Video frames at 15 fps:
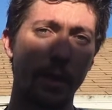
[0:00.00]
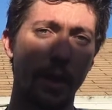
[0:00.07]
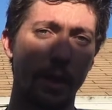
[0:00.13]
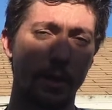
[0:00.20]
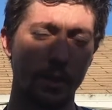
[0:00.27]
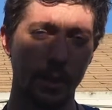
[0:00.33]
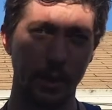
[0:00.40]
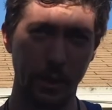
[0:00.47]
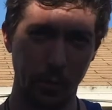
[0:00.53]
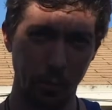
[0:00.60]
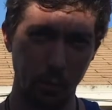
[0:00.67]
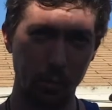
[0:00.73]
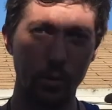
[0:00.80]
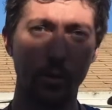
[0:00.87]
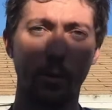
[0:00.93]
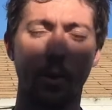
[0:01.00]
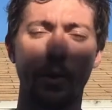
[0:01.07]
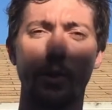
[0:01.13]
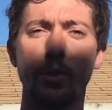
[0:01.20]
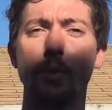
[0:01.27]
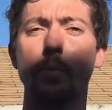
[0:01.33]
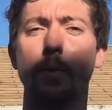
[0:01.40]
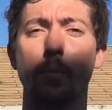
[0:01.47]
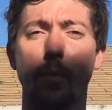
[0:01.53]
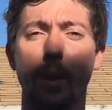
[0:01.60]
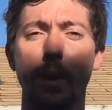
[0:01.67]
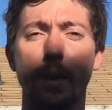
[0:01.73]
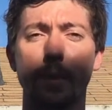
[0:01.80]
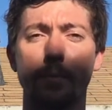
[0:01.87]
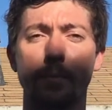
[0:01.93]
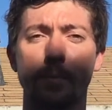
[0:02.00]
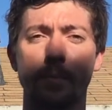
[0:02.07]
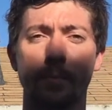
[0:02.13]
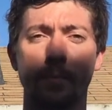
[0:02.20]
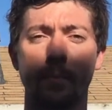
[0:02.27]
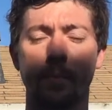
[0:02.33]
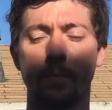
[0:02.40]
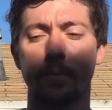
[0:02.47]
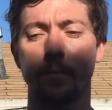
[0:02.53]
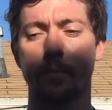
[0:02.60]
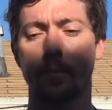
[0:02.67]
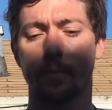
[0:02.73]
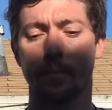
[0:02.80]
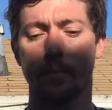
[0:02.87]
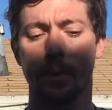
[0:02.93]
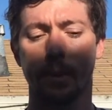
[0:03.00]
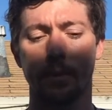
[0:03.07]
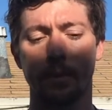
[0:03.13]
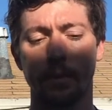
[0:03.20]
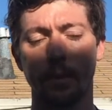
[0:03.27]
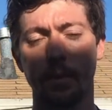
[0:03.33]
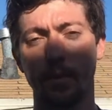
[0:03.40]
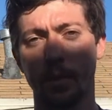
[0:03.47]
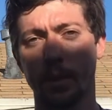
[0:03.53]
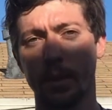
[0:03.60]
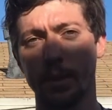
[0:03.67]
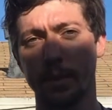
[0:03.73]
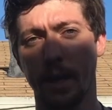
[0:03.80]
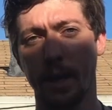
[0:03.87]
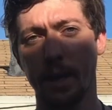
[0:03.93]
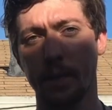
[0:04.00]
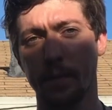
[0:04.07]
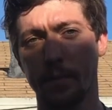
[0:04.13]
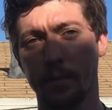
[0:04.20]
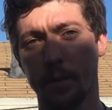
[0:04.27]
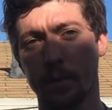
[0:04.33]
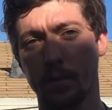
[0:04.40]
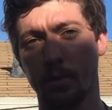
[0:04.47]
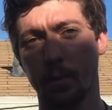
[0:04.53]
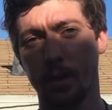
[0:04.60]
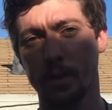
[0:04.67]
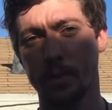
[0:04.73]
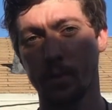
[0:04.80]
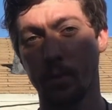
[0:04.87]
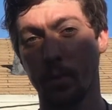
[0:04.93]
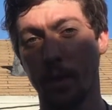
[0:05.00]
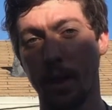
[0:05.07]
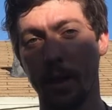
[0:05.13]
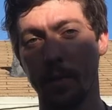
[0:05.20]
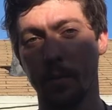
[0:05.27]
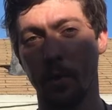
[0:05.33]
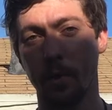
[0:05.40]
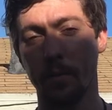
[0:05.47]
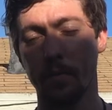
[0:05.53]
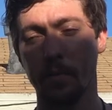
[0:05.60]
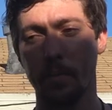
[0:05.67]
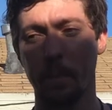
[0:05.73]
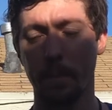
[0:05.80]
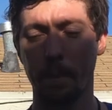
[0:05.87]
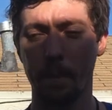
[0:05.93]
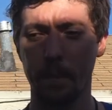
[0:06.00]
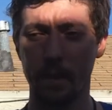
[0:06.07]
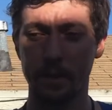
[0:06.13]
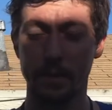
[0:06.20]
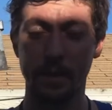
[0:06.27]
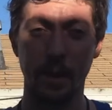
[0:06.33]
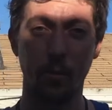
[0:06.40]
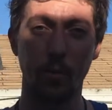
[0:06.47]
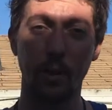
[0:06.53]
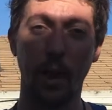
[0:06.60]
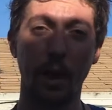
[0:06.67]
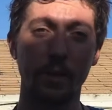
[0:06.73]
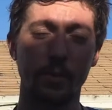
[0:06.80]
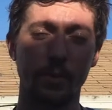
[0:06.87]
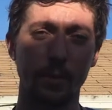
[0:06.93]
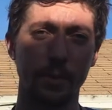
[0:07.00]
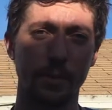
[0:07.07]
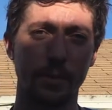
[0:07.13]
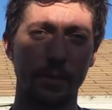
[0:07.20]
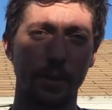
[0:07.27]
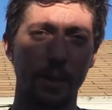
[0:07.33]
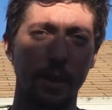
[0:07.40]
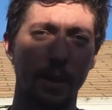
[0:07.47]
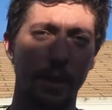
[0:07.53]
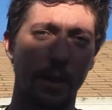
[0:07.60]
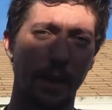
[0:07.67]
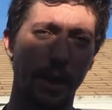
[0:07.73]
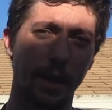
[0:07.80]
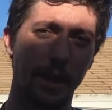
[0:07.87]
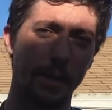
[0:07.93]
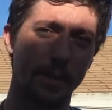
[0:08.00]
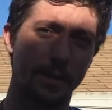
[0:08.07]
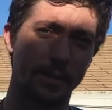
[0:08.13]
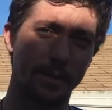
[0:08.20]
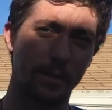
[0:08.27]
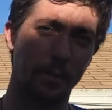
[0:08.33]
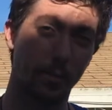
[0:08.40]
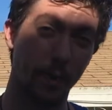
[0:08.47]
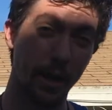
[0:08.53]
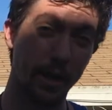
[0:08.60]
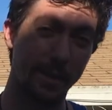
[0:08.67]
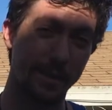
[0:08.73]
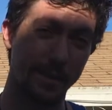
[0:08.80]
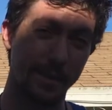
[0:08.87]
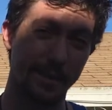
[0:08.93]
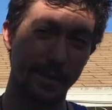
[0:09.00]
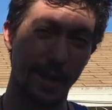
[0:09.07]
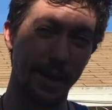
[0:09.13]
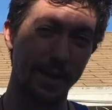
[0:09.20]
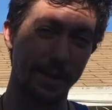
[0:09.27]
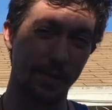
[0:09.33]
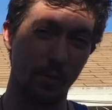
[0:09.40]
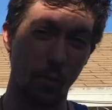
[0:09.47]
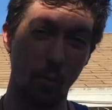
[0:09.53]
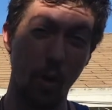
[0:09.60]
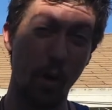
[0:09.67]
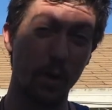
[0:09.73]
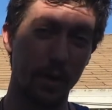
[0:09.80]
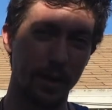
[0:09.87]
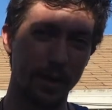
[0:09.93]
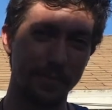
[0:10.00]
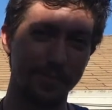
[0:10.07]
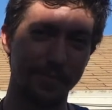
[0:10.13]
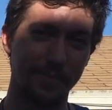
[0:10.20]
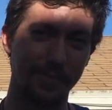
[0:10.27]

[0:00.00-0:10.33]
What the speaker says: that actually grew our human brain. You look at the diet of a terrestrial animal, let's say a rhinoceros, and its brain is the size of a walnut.